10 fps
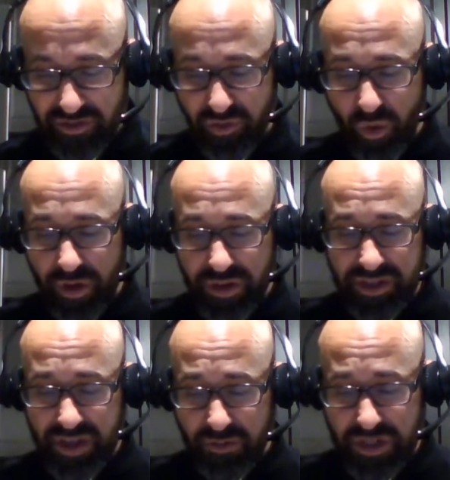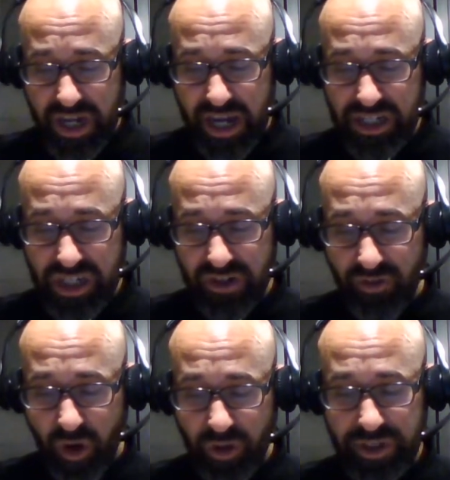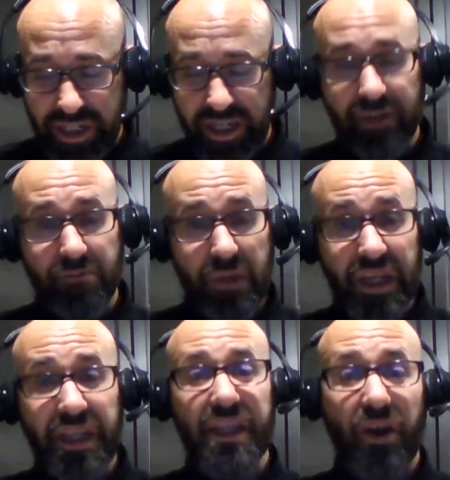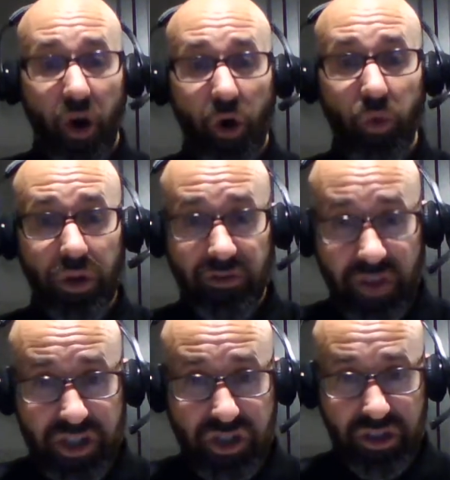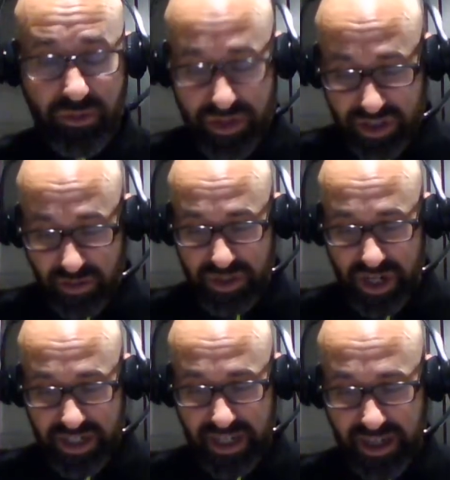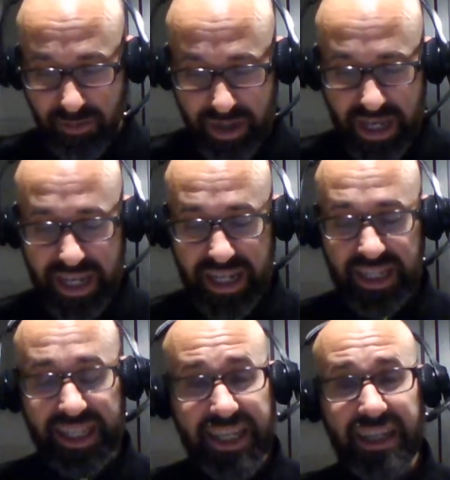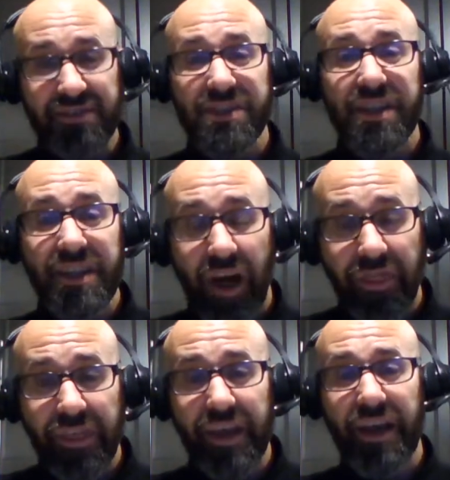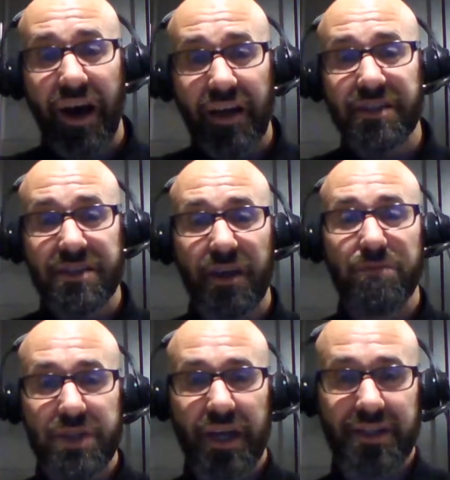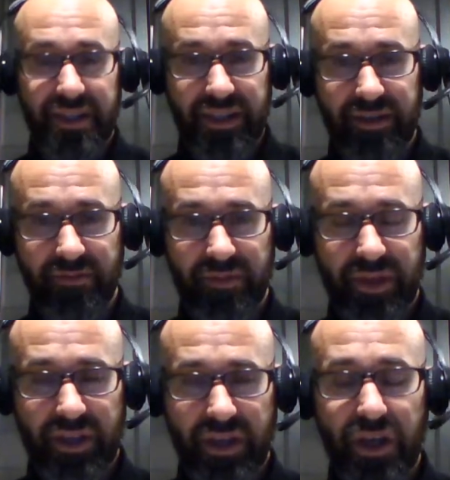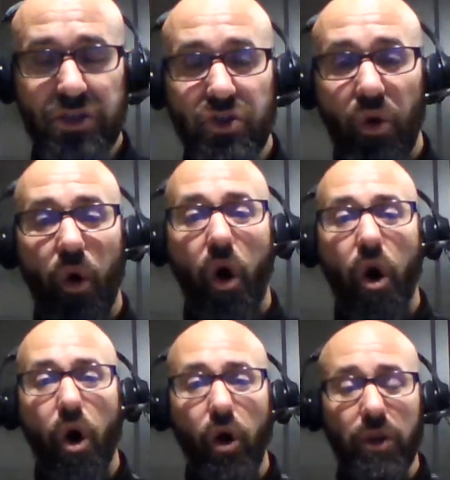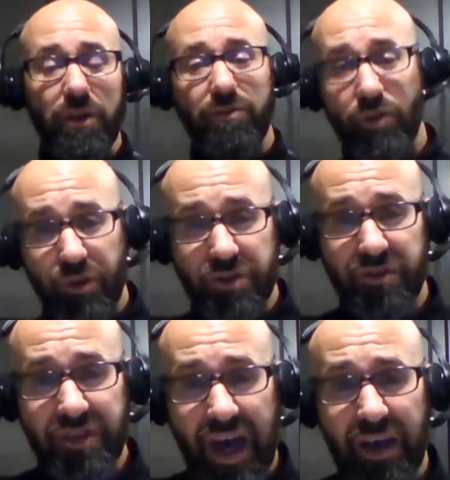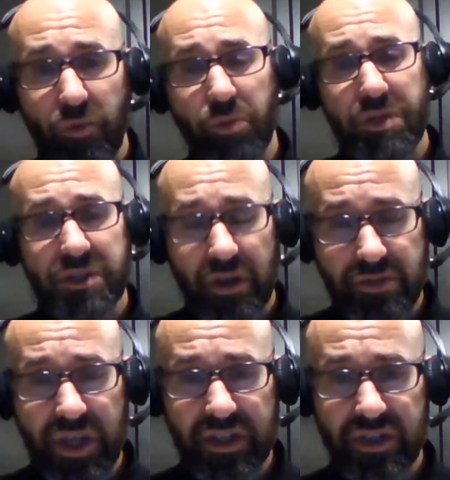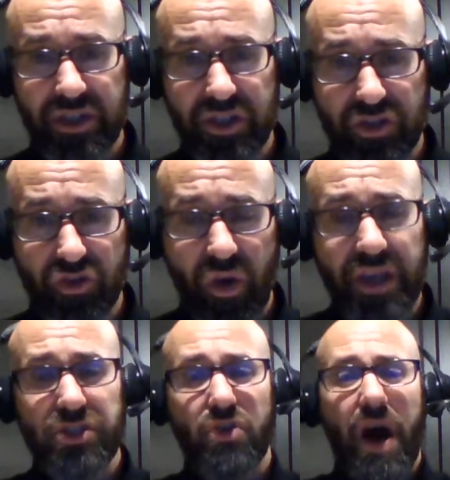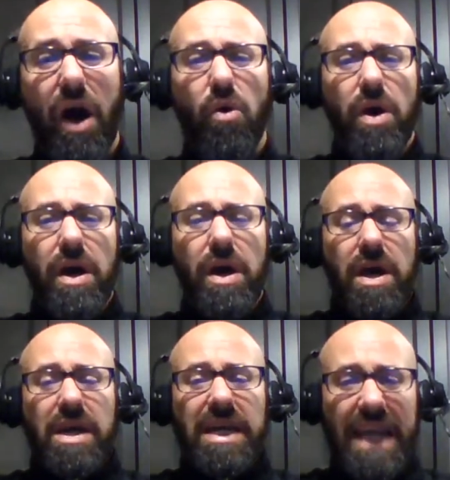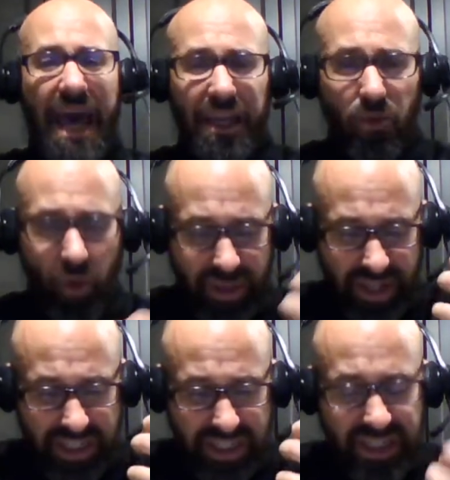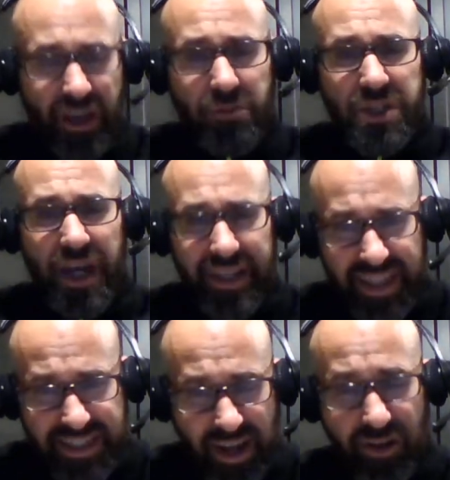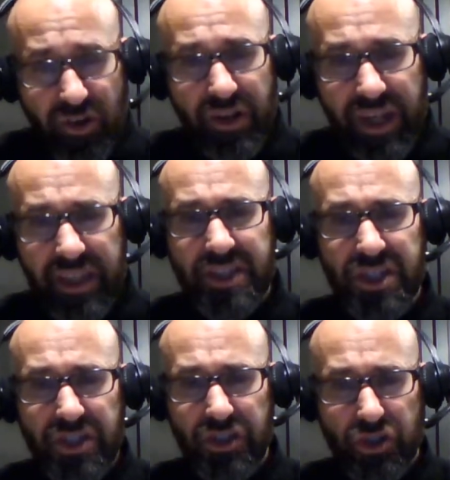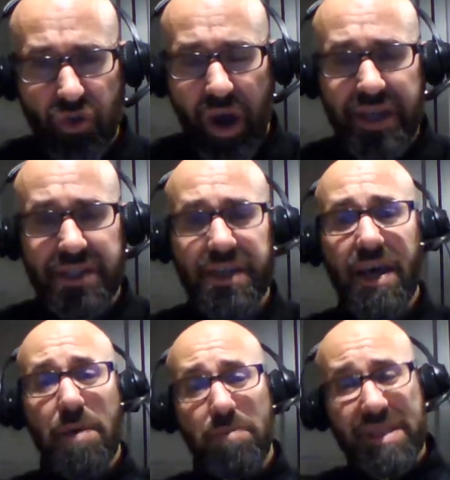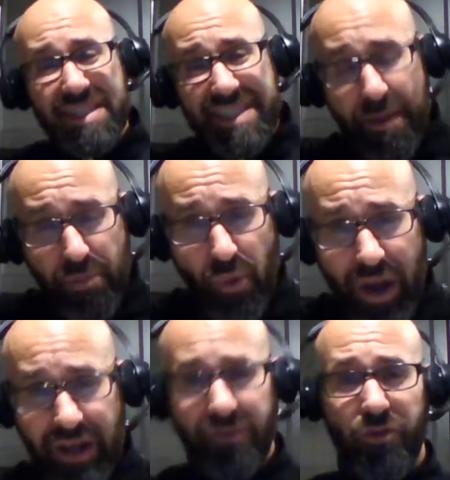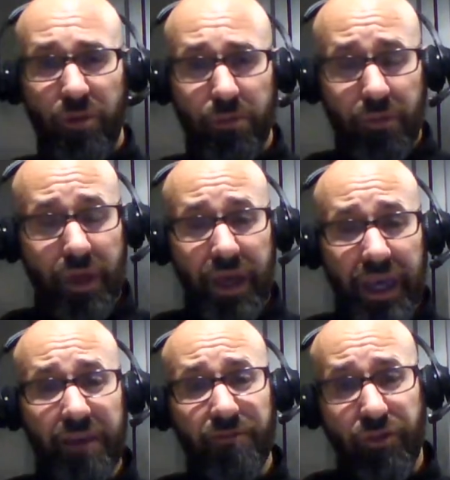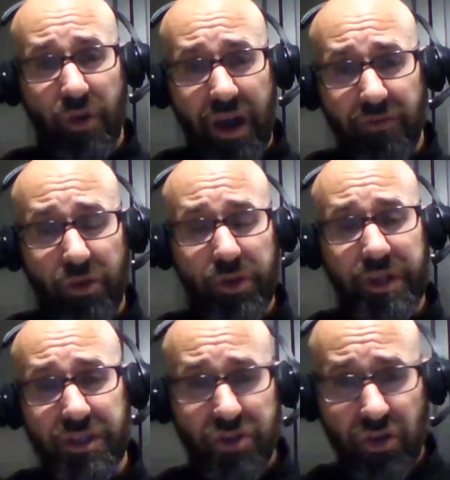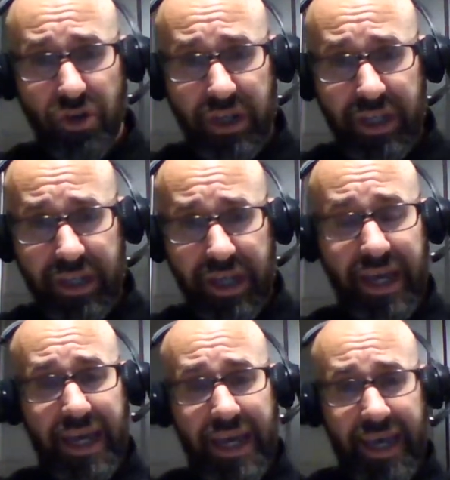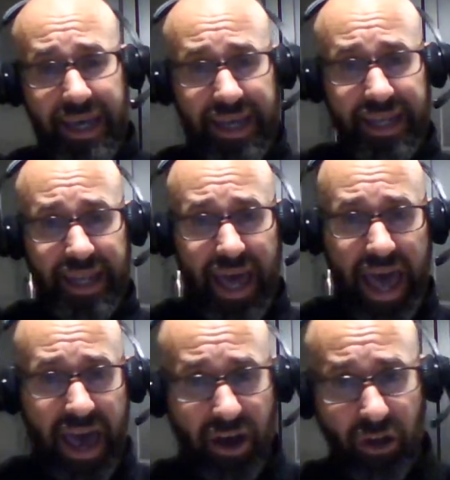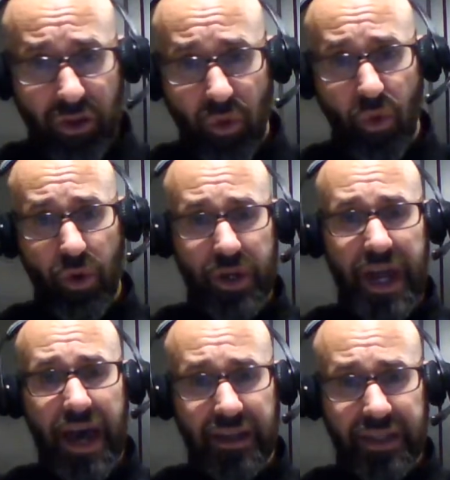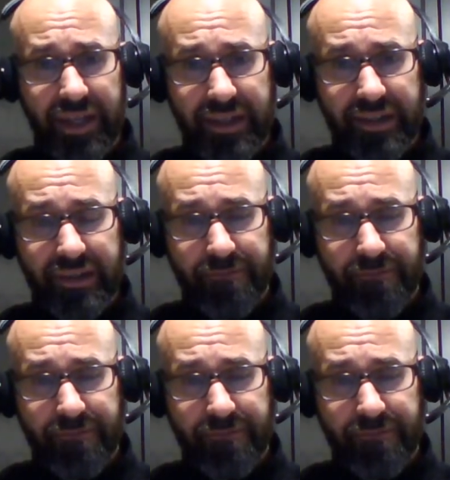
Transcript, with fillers: For in the subjugation of all to him, meaning that all will eventually be subject to him, he leaves nothing unsubject to him. So all in the fullness of time will be subject to Jesus Christ. So how can anyone that's subject, that's underneath Jesus Christ, be separated from him forever in eternity in hell or annihilated.